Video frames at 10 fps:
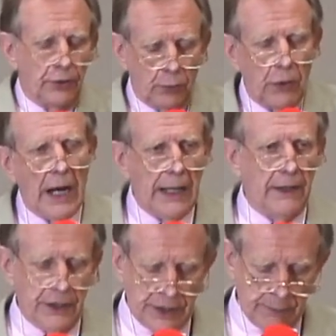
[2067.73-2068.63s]
to
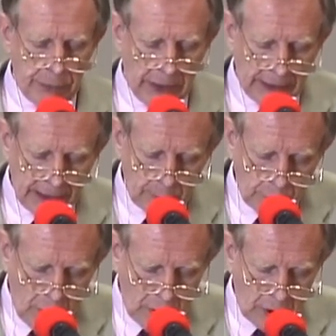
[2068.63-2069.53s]
ride this bucking
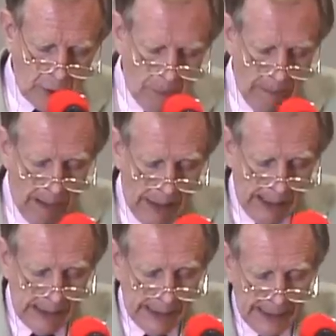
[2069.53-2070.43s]
bronco
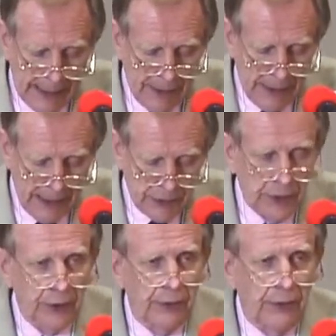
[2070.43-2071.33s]
uh, that
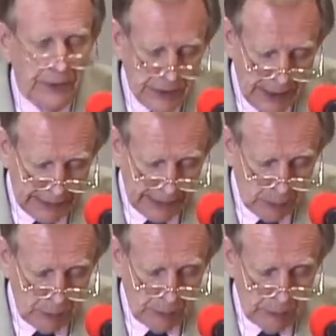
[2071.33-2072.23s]
your
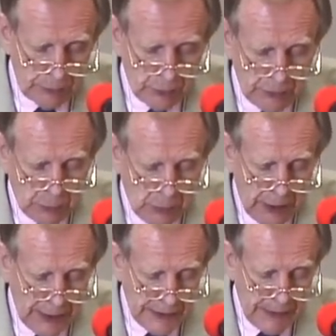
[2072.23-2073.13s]
psyche truly
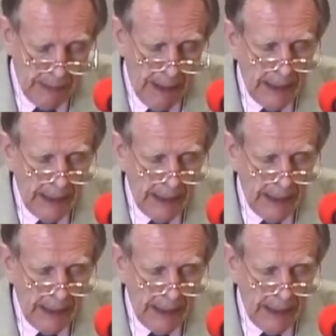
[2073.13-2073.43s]
was.